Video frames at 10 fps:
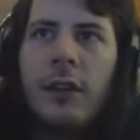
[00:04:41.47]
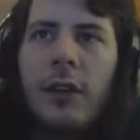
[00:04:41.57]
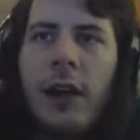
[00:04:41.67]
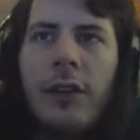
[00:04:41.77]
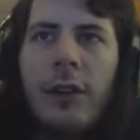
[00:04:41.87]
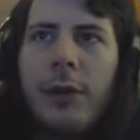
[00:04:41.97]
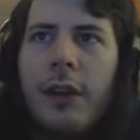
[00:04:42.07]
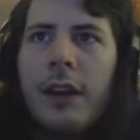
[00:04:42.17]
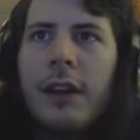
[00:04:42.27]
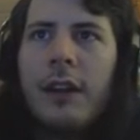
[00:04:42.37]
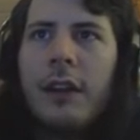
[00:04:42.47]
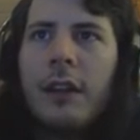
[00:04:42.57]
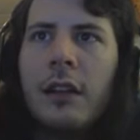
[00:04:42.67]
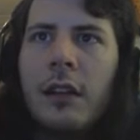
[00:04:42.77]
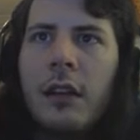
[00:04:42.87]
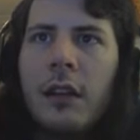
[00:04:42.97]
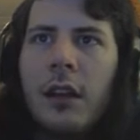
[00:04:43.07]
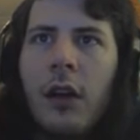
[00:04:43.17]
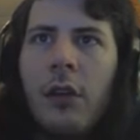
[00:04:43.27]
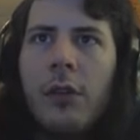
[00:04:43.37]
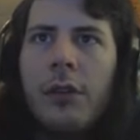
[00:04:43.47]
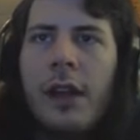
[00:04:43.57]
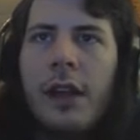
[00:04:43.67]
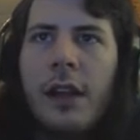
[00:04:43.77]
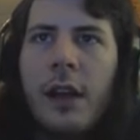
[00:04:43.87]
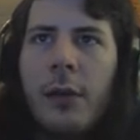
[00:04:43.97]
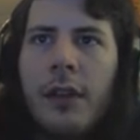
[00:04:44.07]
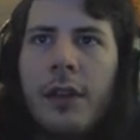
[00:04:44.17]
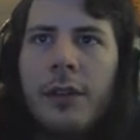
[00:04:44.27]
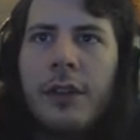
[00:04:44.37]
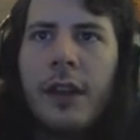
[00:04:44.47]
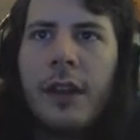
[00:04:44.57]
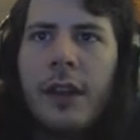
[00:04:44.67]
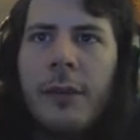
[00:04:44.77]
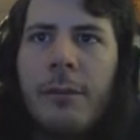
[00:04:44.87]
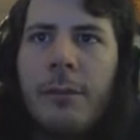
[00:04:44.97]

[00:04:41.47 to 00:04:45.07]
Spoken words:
Gravity, why? Oh, yay, now I'm on the other side of that.